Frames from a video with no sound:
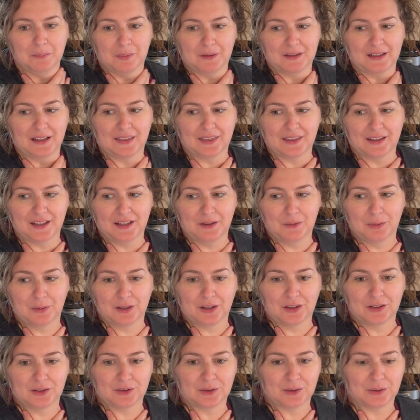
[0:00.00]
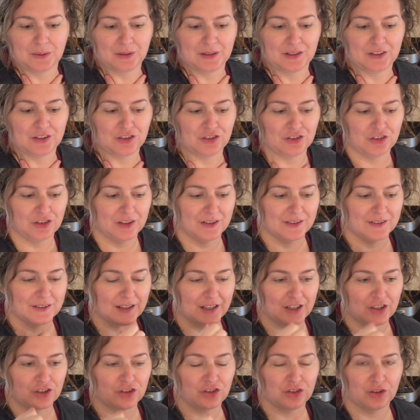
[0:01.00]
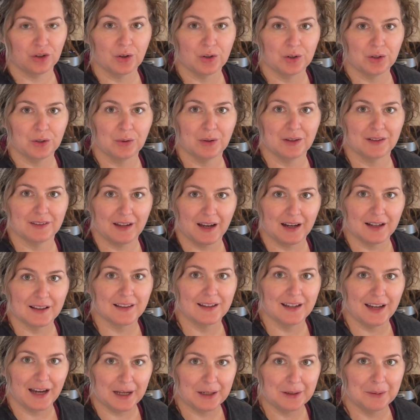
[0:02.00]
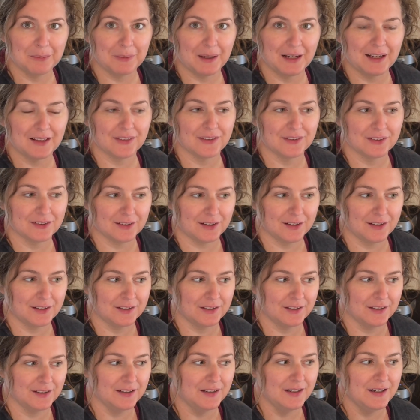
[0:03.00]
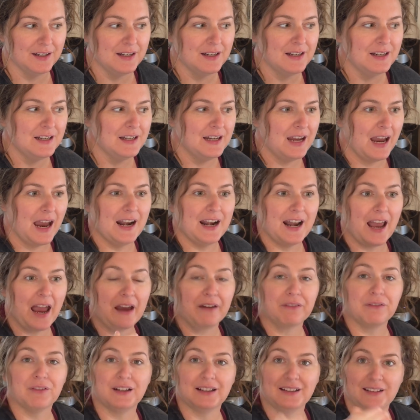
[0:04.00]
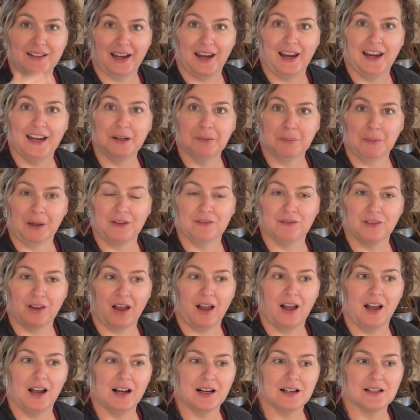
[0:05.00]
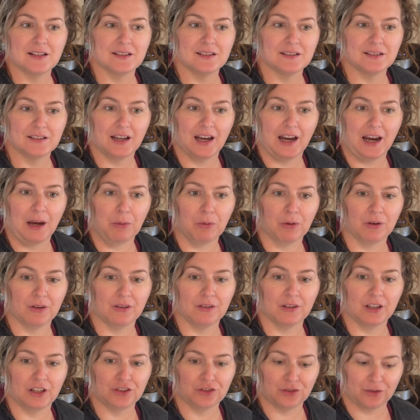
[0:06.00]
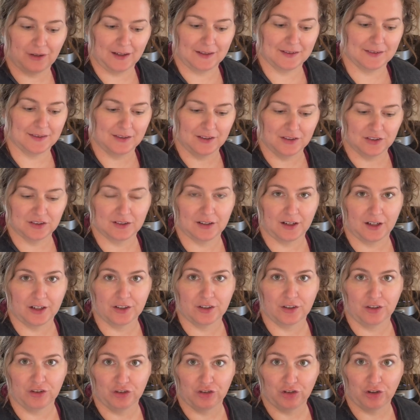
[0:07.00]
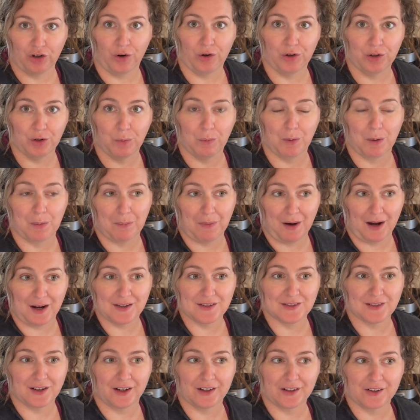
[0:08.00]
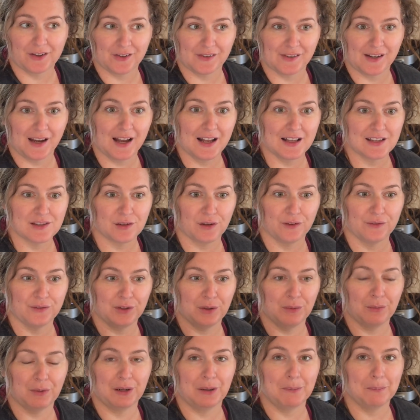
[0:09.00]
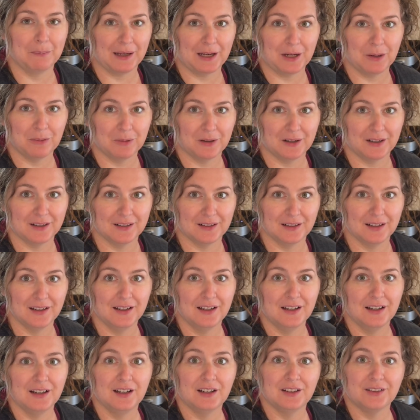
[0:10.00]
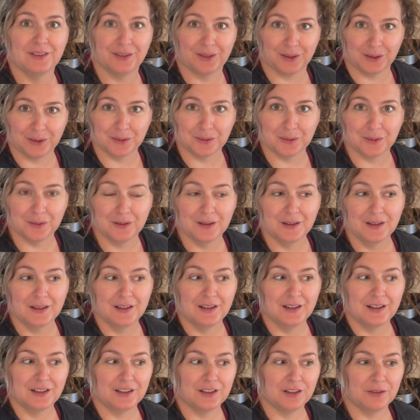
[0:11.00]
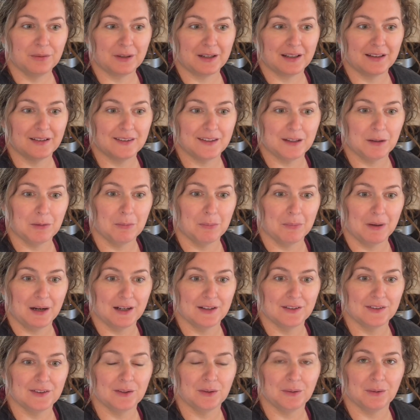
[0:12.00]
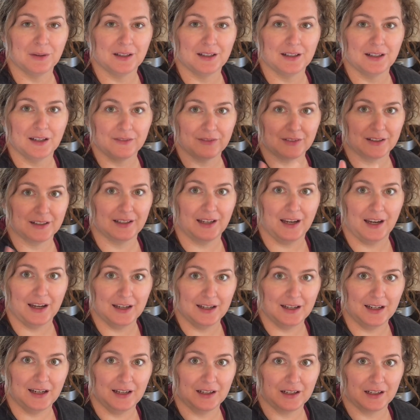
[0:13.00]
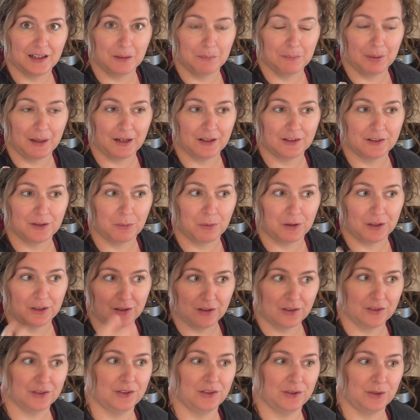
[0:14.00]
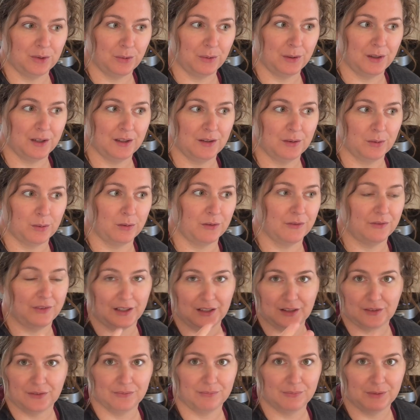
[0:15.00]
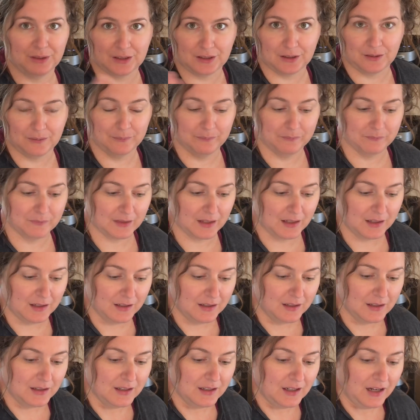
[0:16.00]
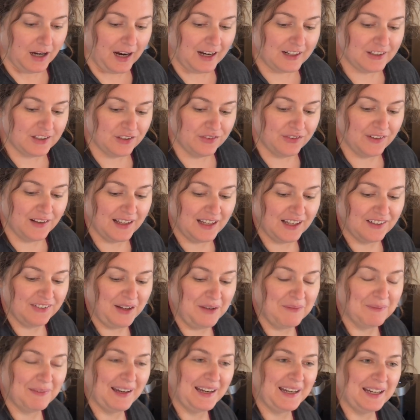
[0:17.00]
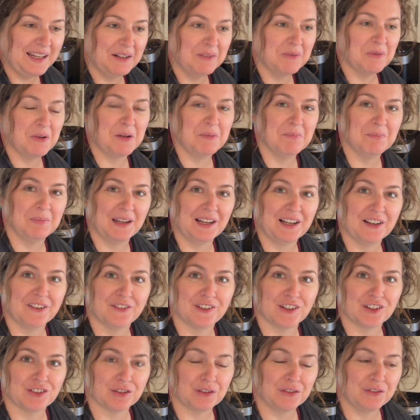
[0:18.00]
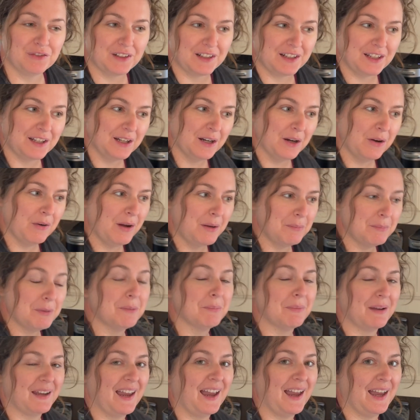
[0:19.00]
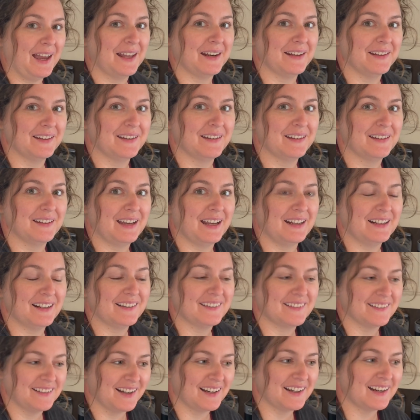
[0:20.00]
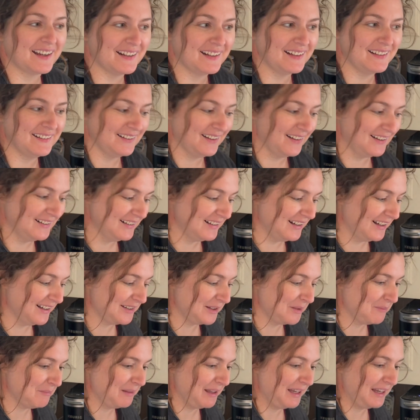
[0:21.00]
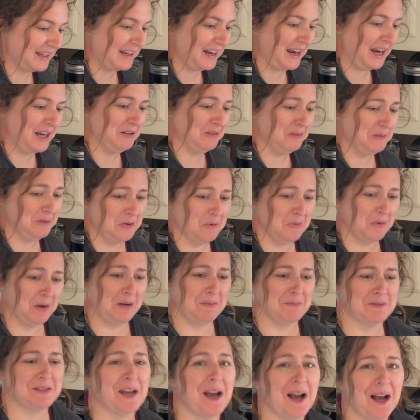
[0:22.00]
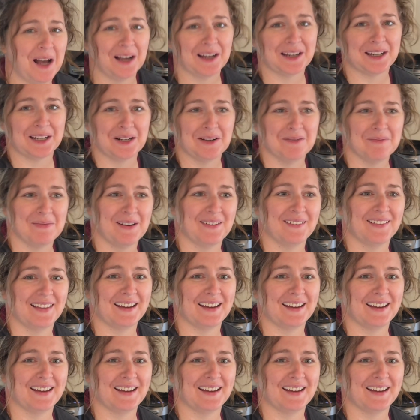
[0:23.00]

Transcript: But I think what I'll do is just like show you exactly how to make the starter, and every day in my vlogs I will address the starter and show you where my starter's at. So if you want to make one too, you can see what mine's doing every day compared to what yours is doing, or vice, you know. I just feel like if I make it one big official video, I'm in my head and it's not getting done because I'm like, I don't know what I'm talking about.